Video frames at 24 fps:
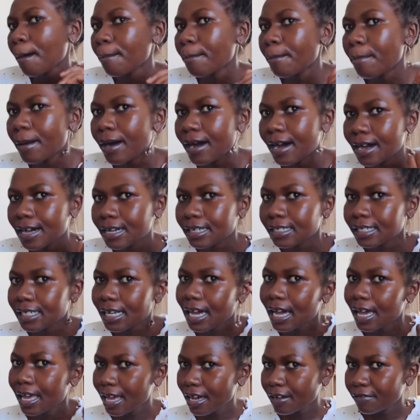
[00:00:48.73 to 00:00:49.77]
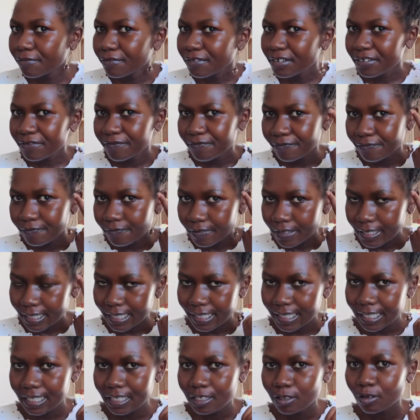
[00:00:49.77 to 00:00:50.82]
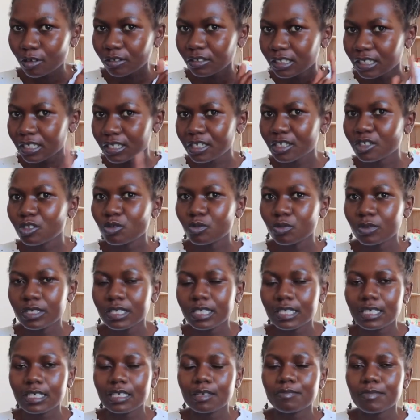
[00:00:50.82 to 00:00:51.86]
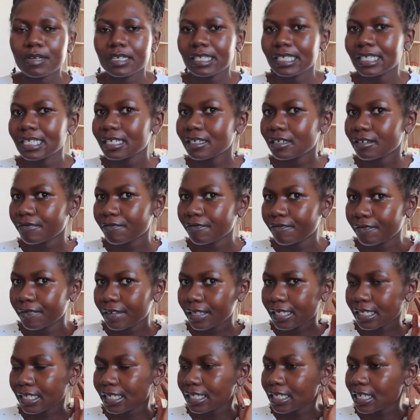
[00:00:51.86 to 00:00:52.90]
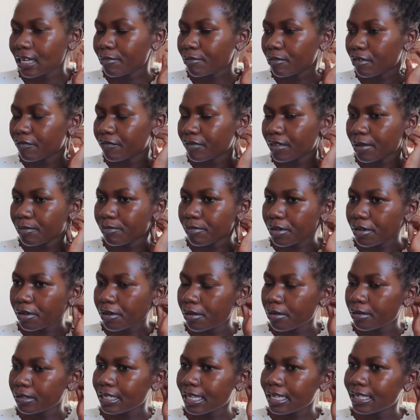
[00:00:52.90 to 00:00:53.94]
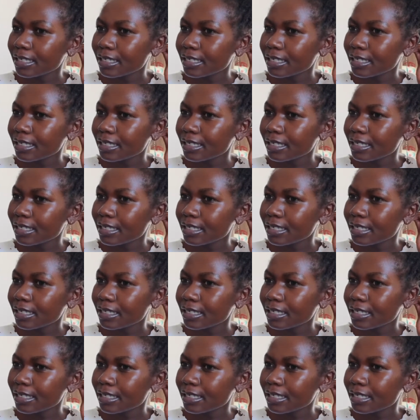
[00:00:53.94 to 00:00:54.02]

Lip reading: but I have refixed, not retwisted, but refixed some of them because I